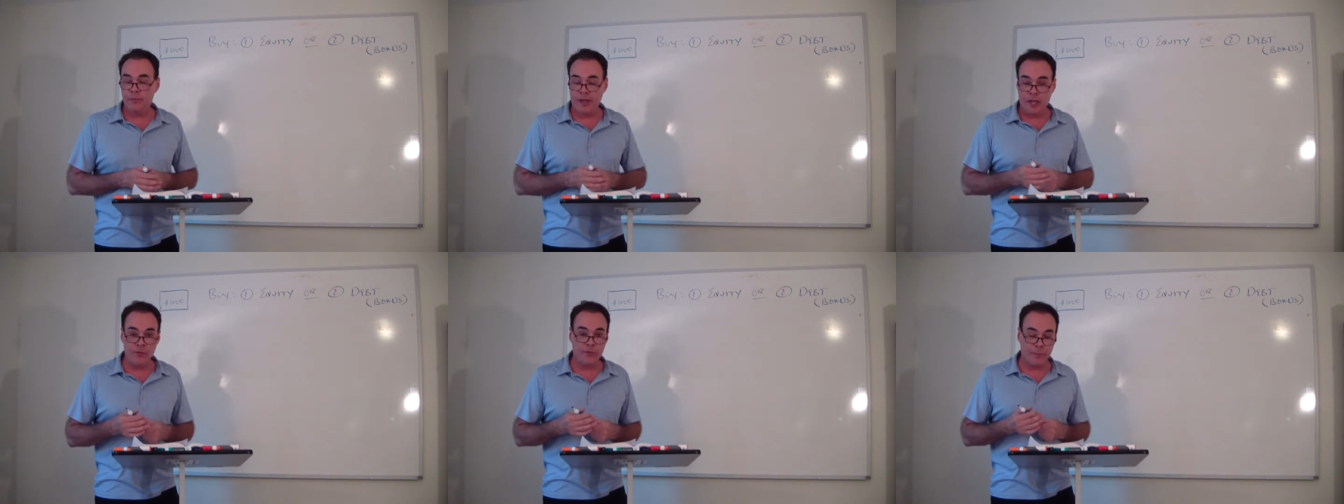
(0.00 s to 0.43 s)

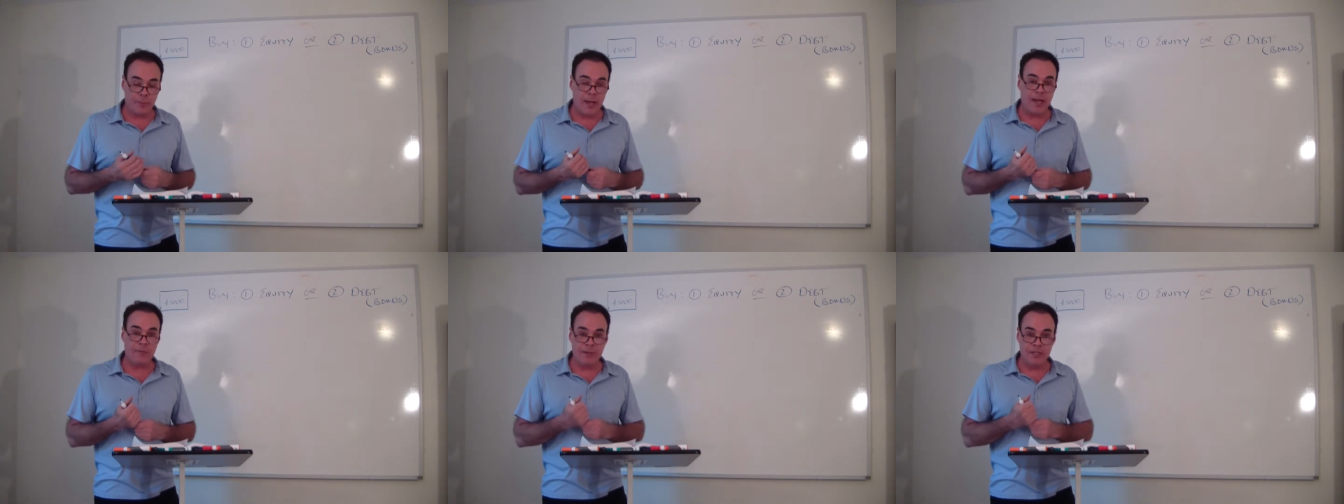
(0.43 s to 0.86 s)
value of the
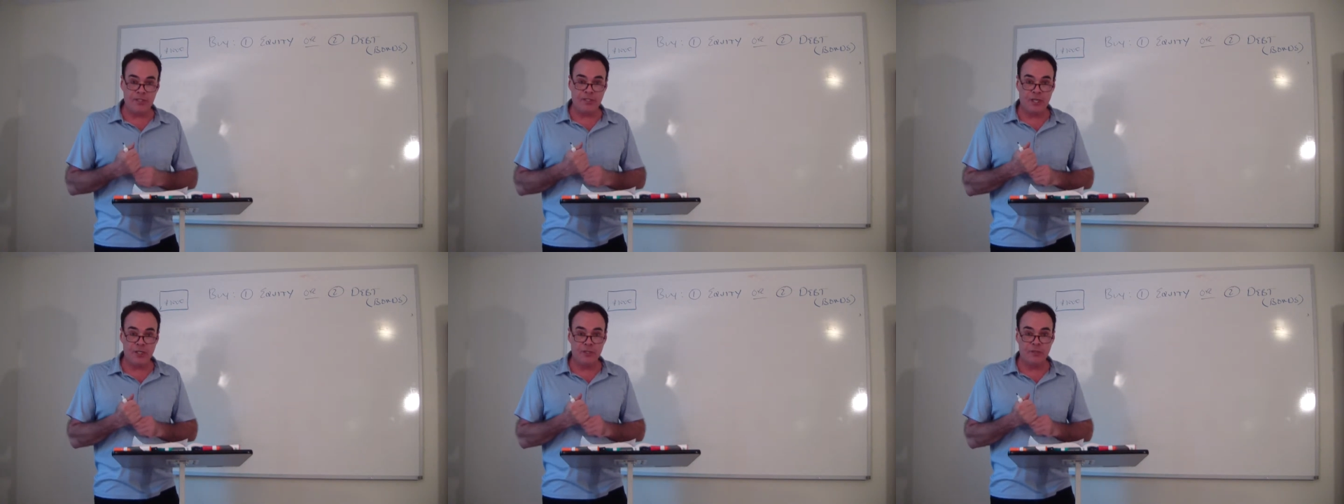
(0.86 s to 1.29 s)
bond may
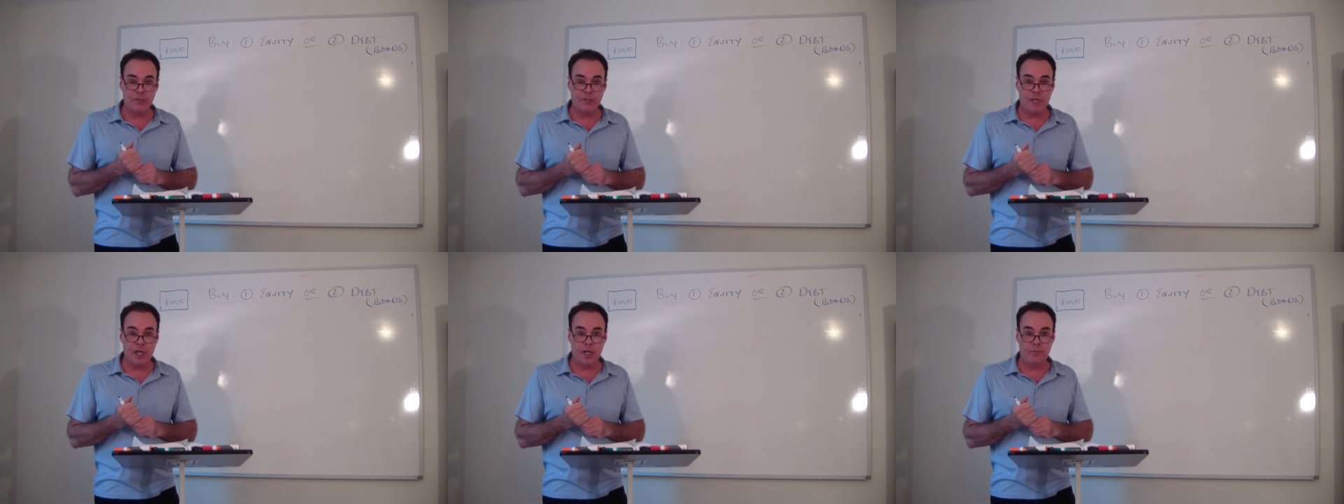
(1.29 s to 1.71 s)
change over
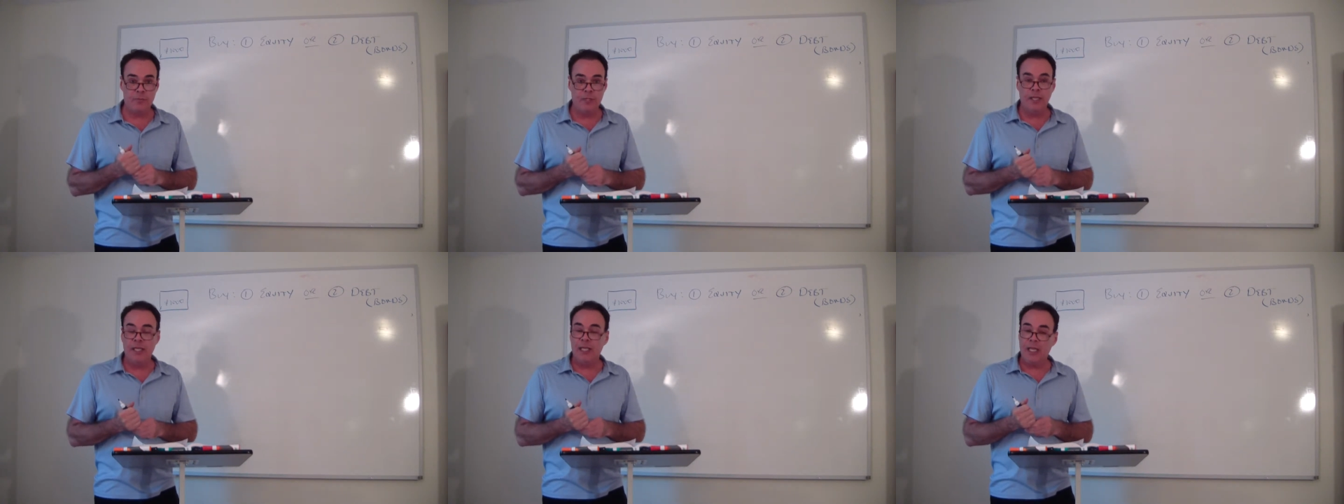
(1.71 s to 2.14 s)
time,
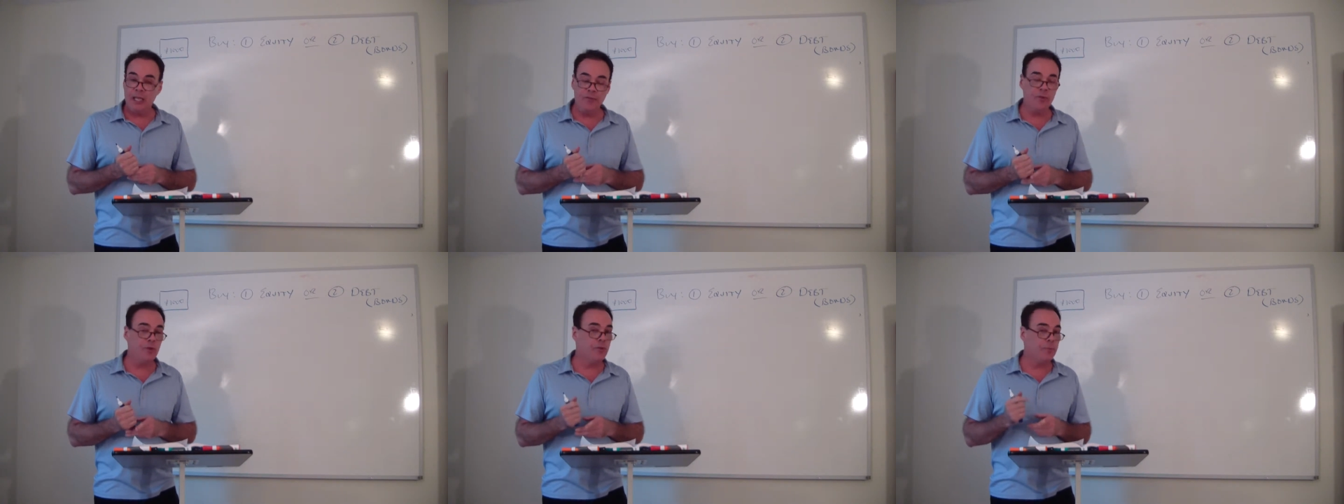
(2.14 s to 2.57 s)

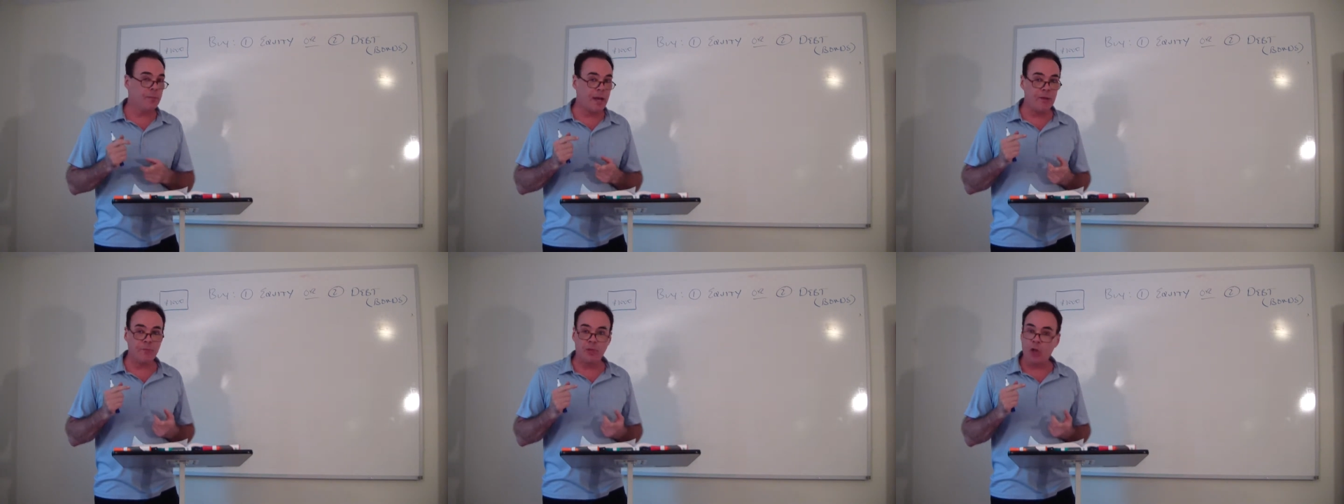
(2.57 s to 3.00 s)
even though the
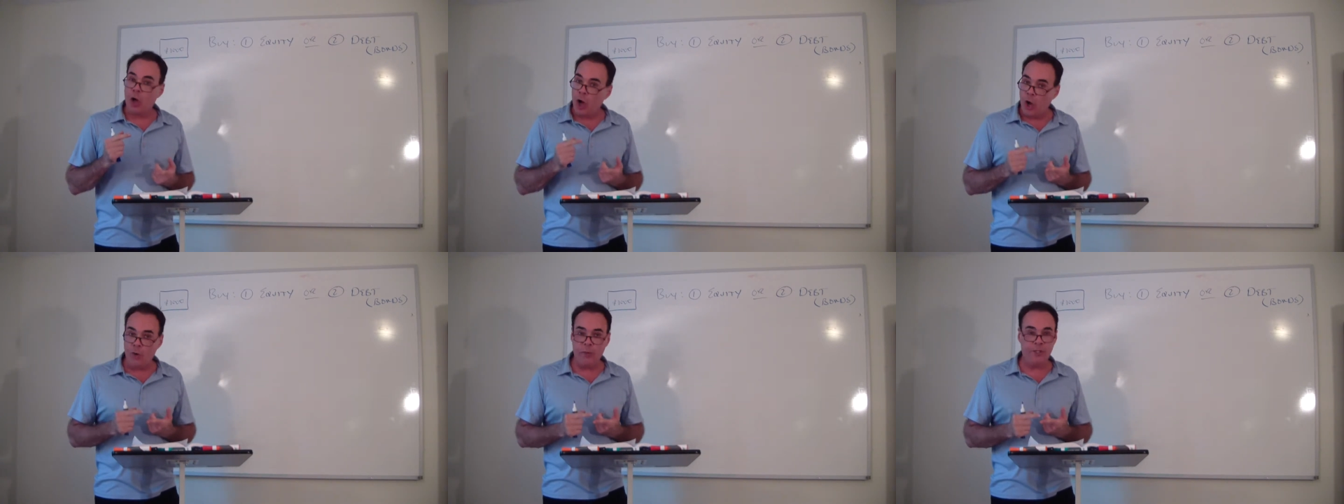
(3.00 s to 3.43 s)
bond will
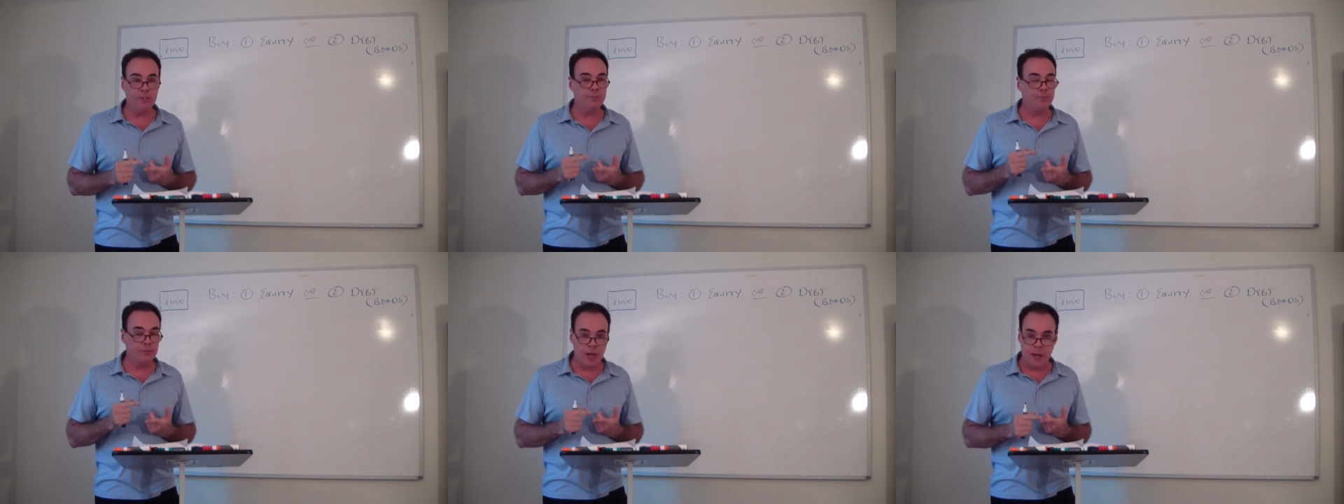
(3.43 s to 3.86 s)

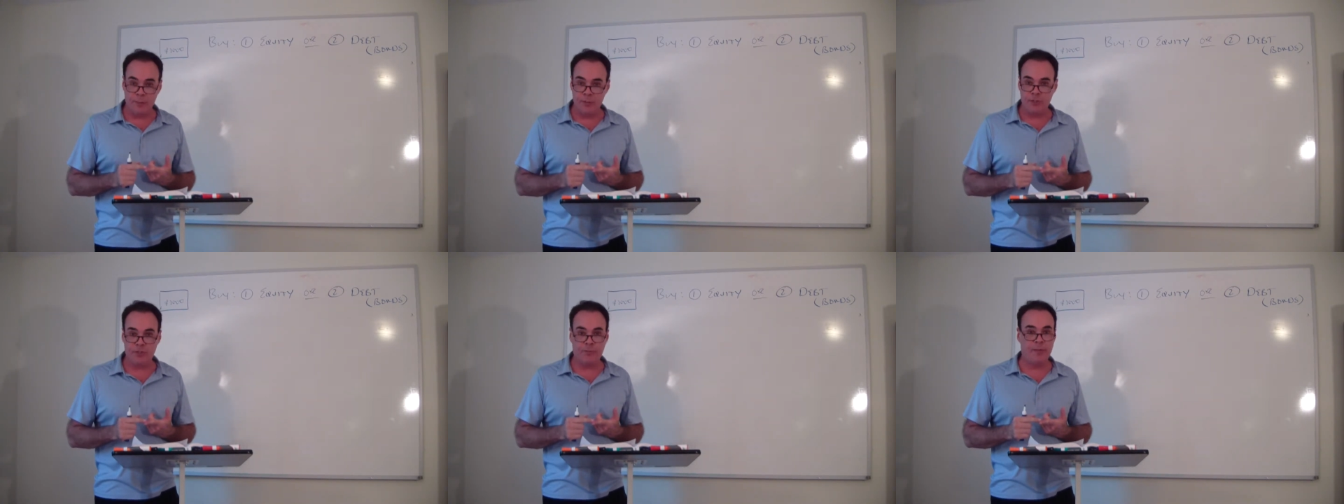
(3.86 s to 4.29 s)
always
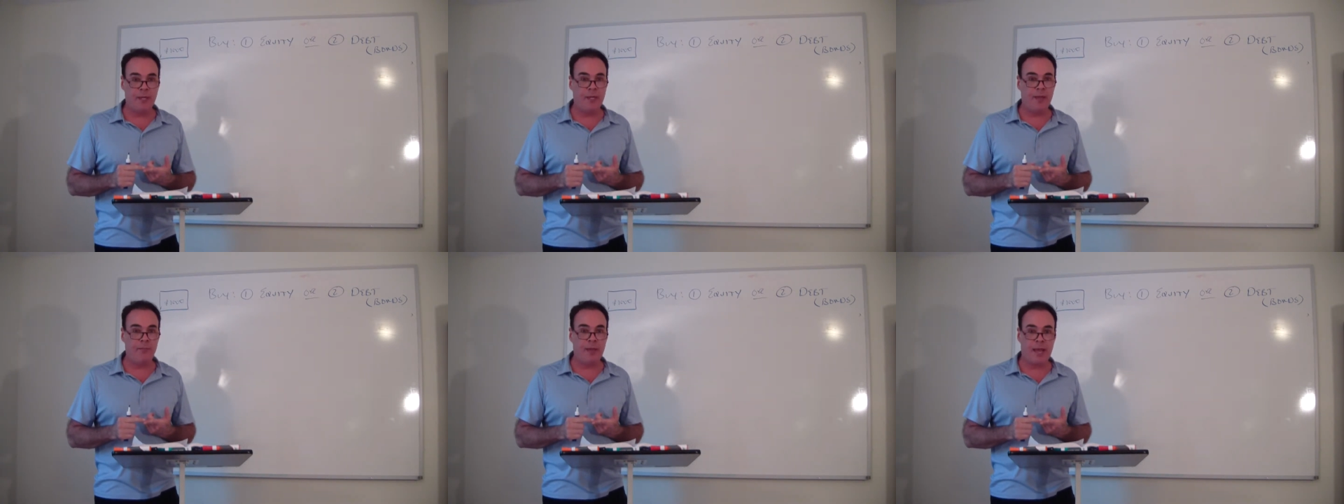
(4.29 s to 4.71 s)
promise to
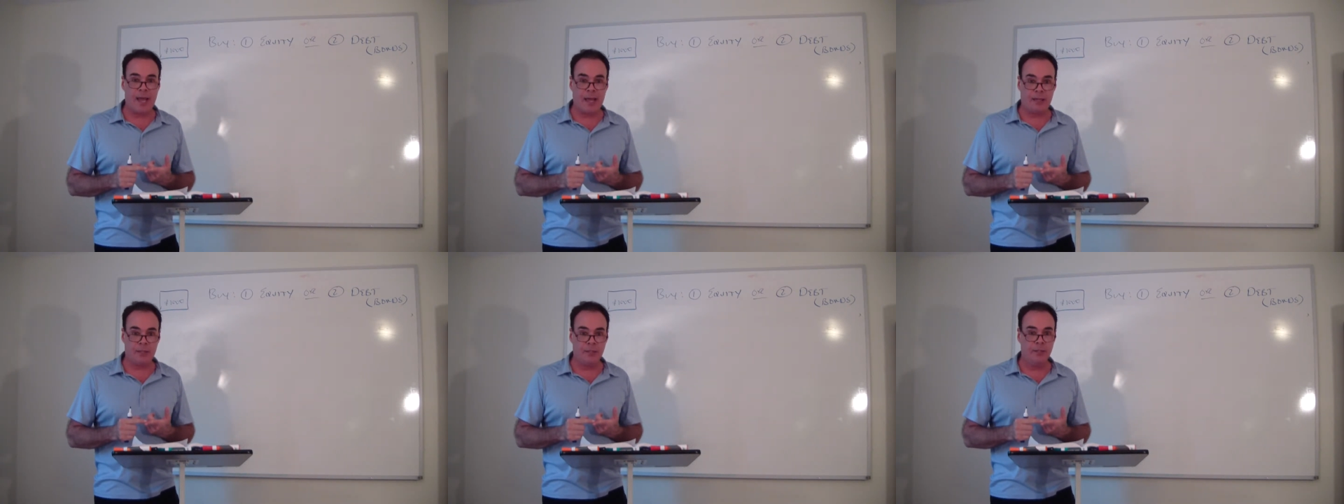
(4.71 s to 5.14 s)
pay
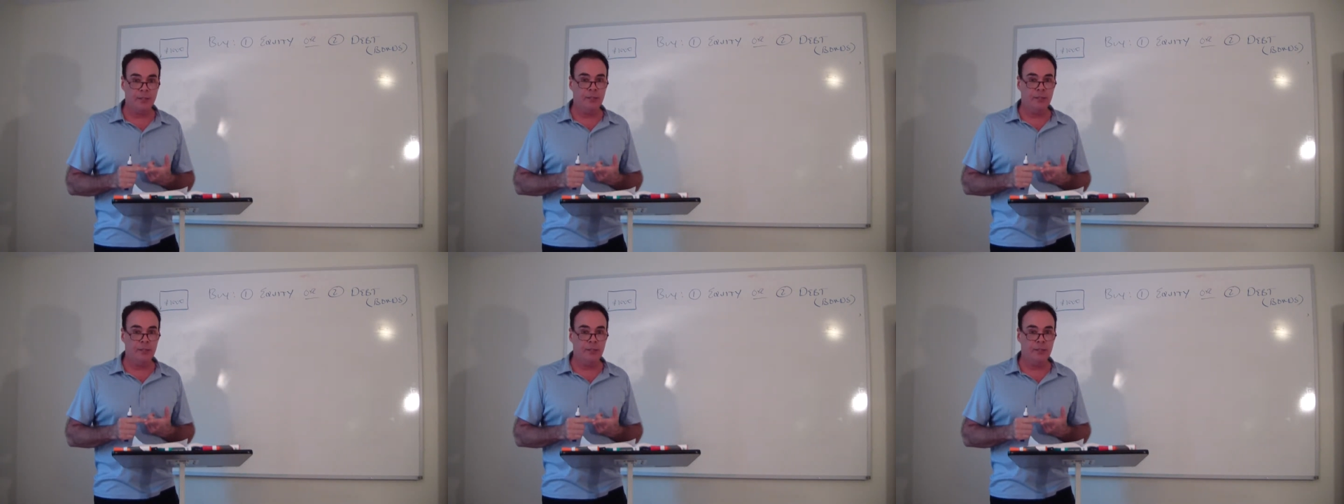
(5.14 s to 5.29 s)
back